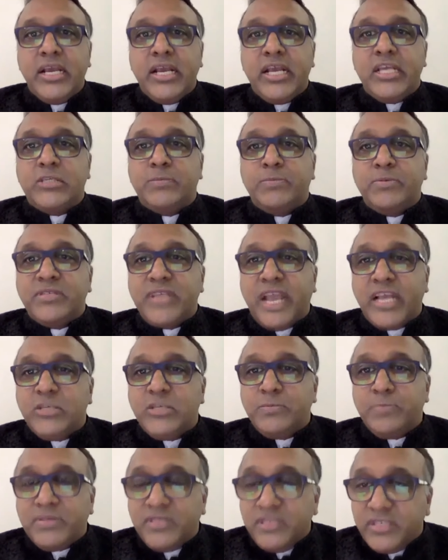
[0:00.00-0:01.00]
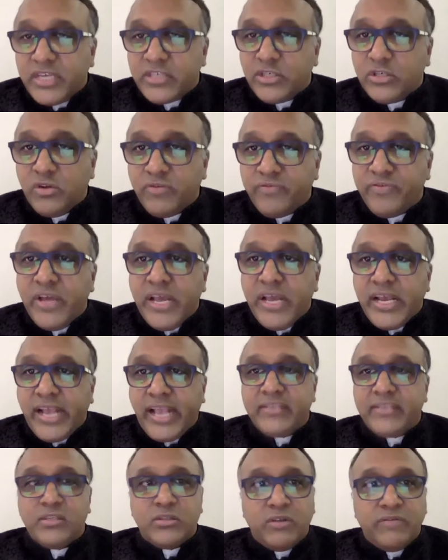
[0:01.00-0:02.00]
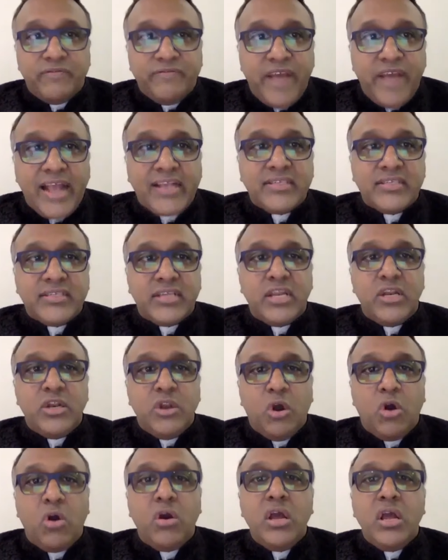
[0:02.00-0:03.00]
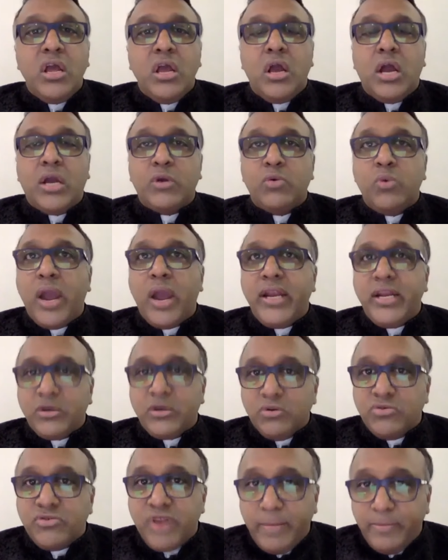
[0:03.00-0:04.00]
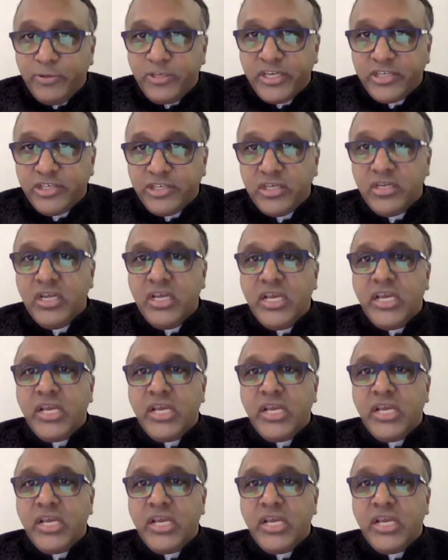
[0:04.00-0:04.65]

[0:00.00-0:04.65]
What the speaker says: His precise presentation of cases on facts and law acquired a good reputation.